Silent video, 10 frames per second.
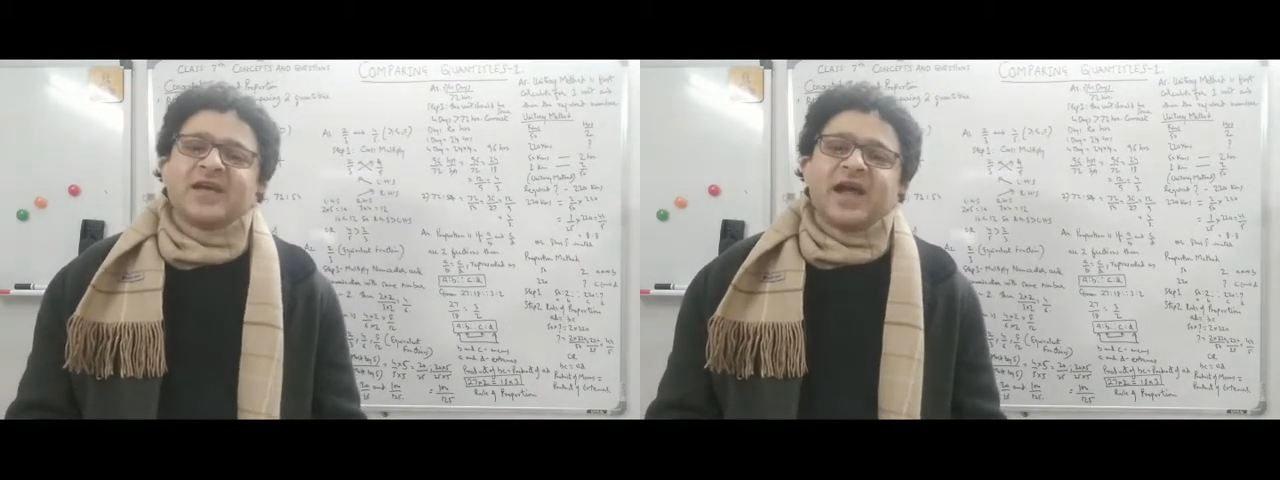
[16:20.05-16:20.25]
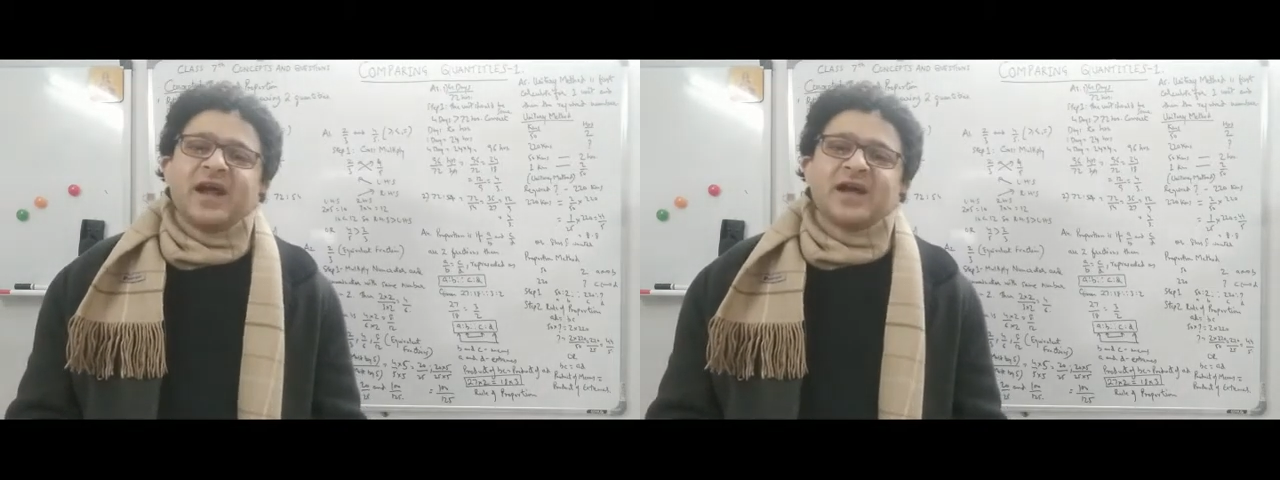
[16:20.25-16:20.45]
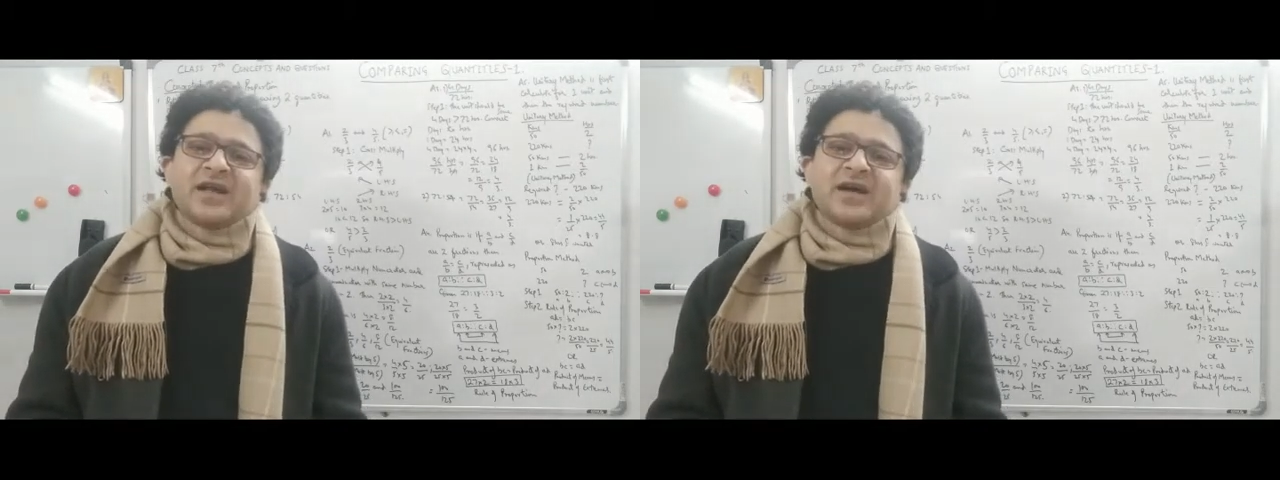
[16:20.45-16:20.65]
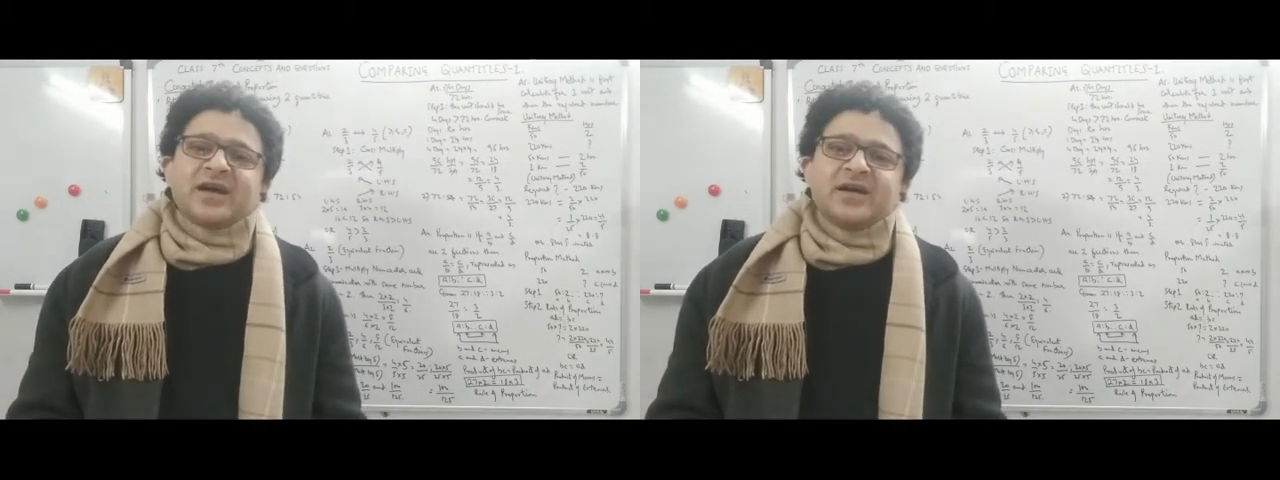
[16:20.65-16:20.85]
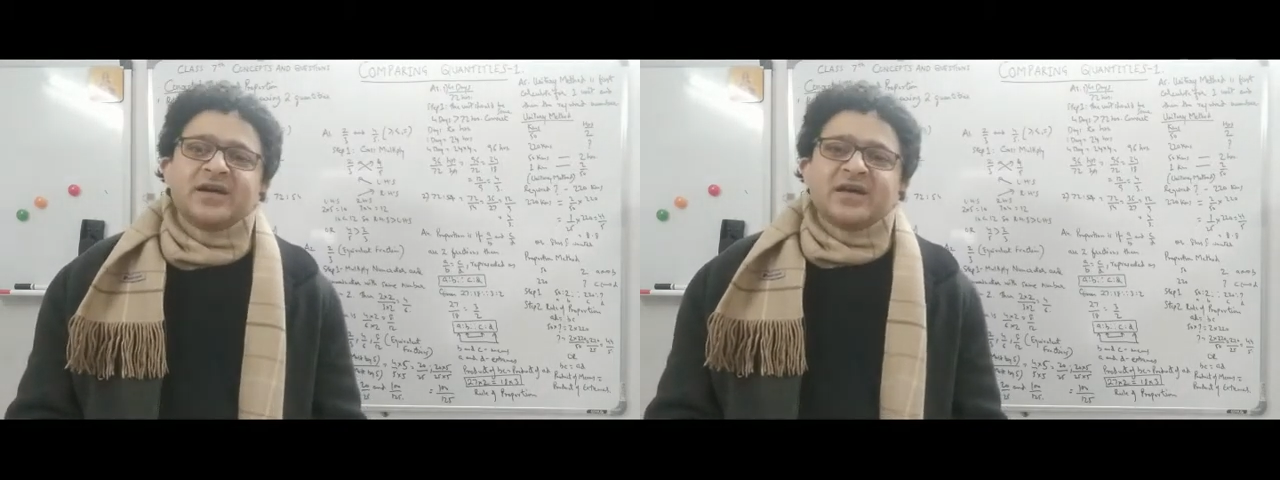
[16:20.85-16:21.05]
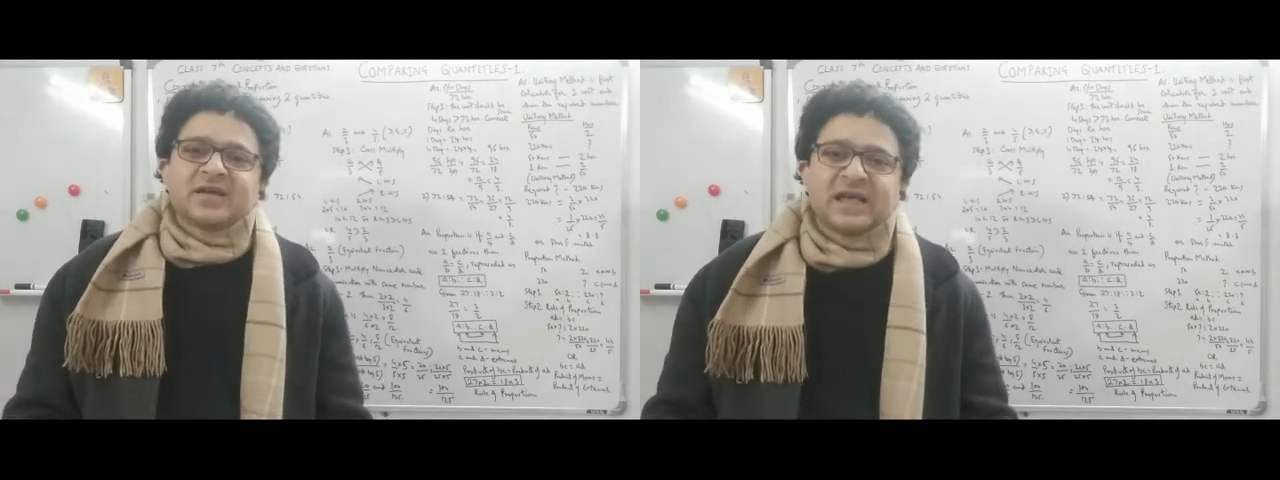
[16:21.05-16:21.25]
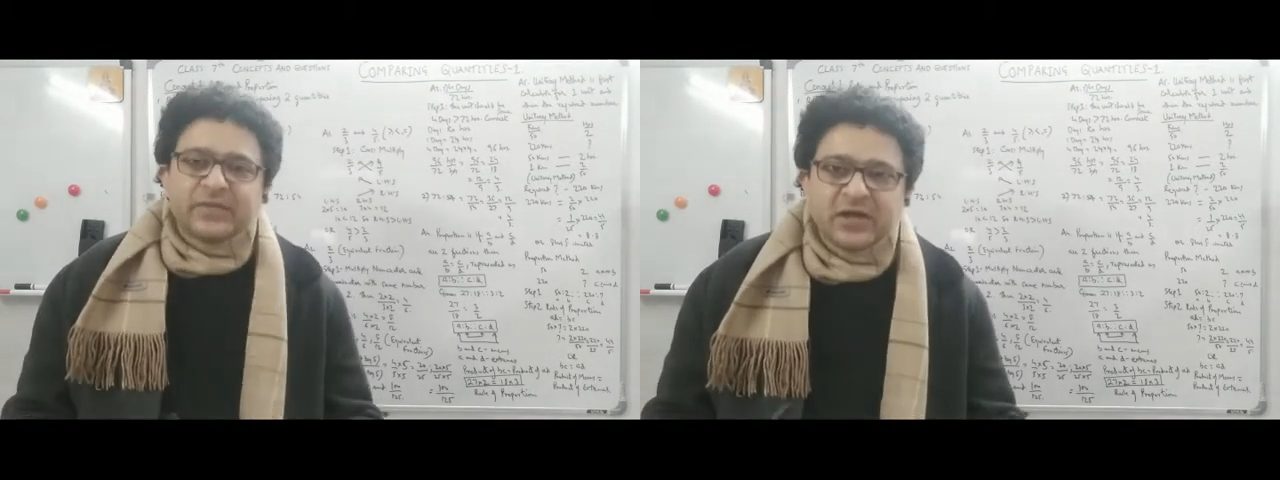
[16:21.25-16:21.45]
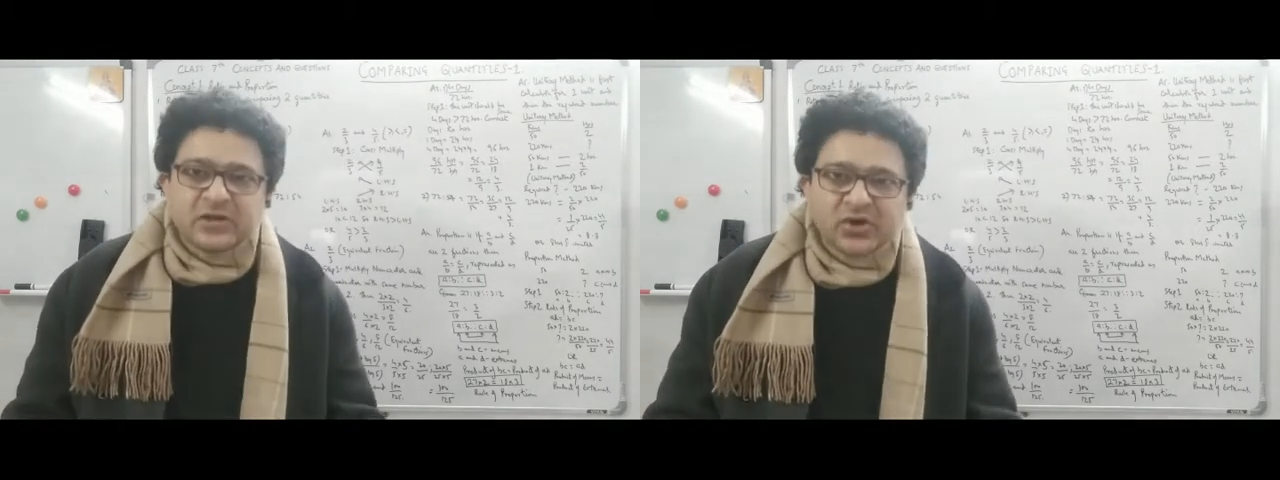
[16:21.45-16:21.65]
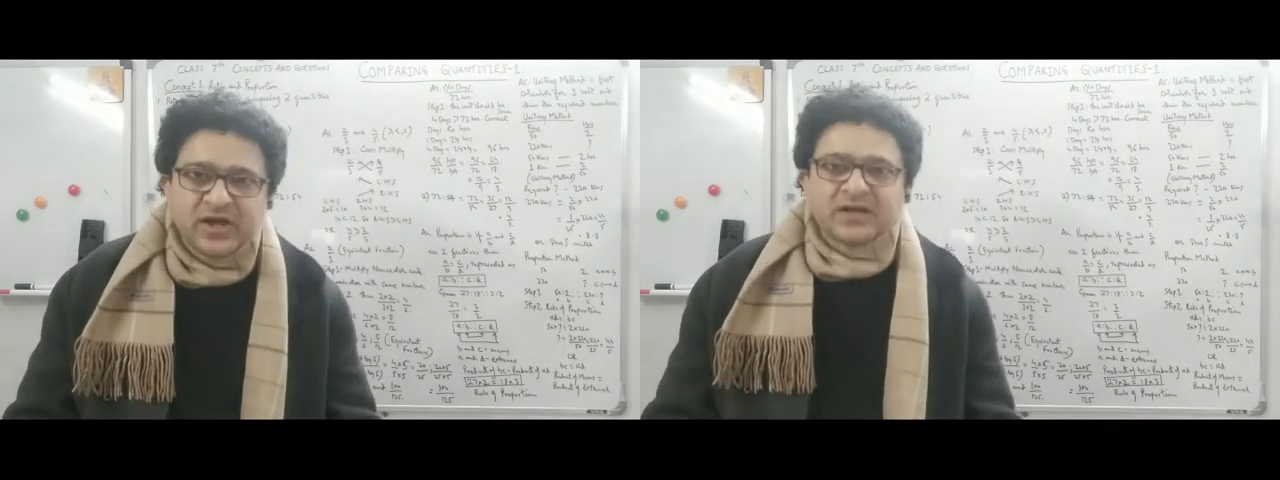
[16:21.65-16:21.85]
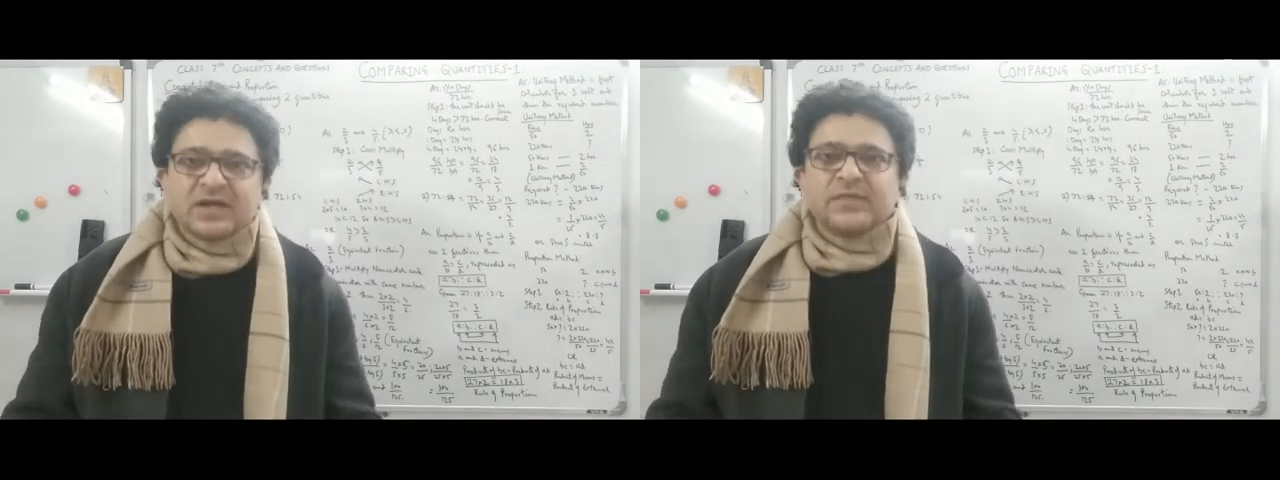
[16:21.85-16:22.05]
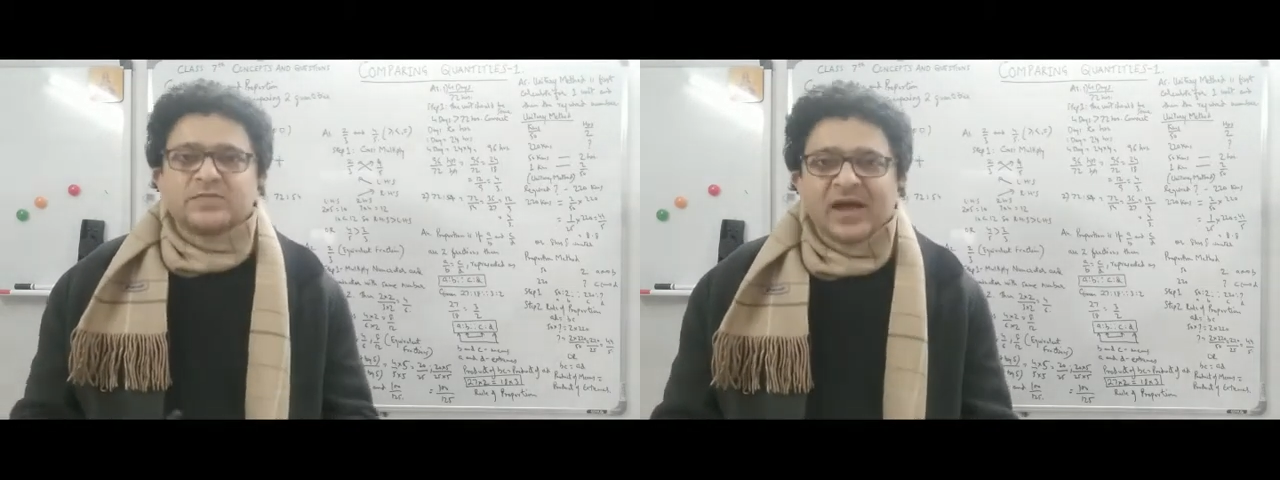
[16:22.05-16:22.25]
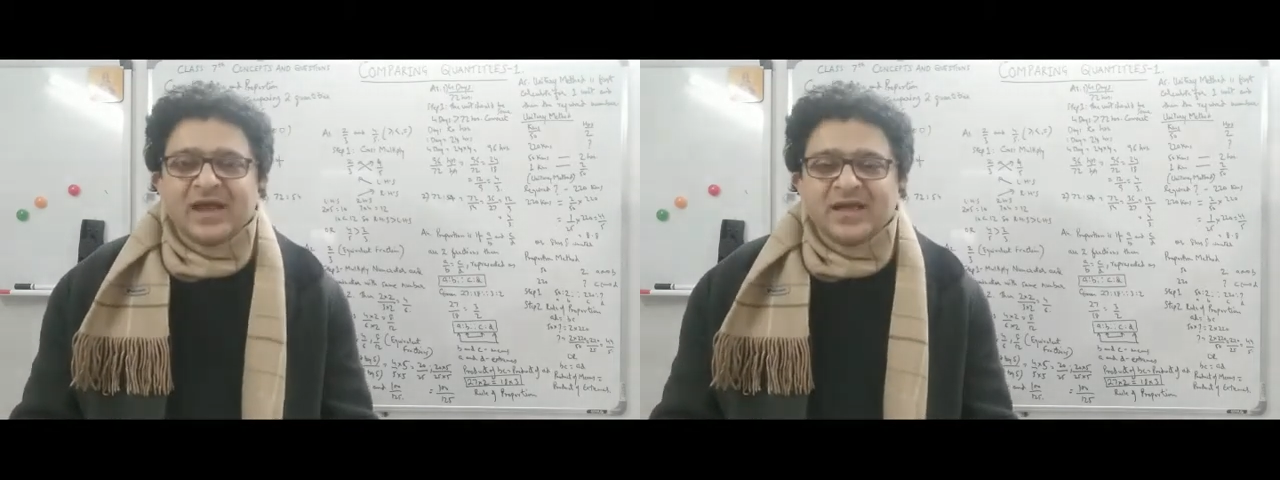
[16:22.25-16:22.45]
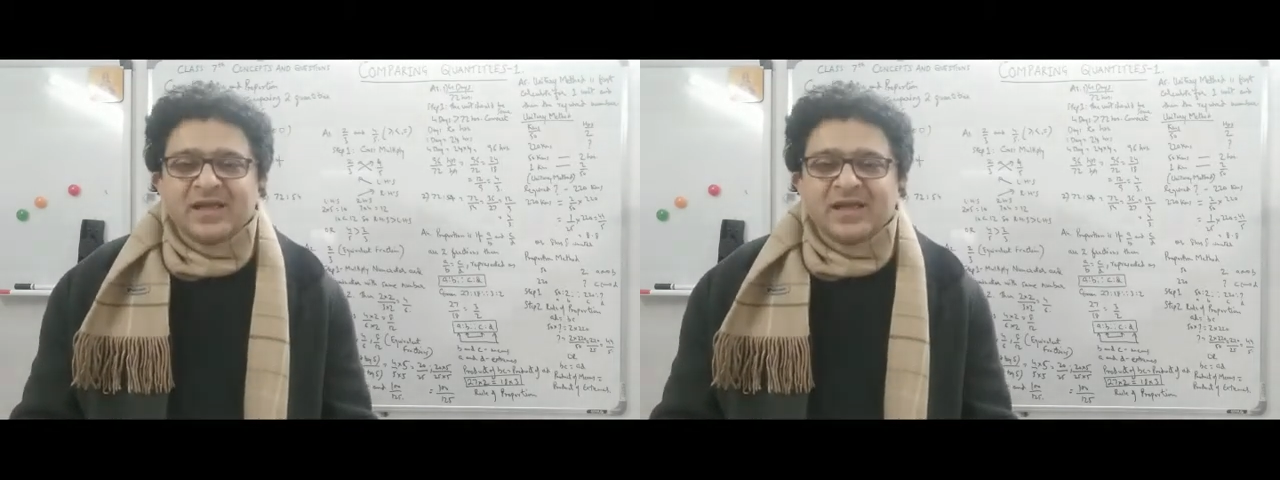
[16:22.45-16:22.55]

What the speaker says: and keep on enjoying, keep smiling.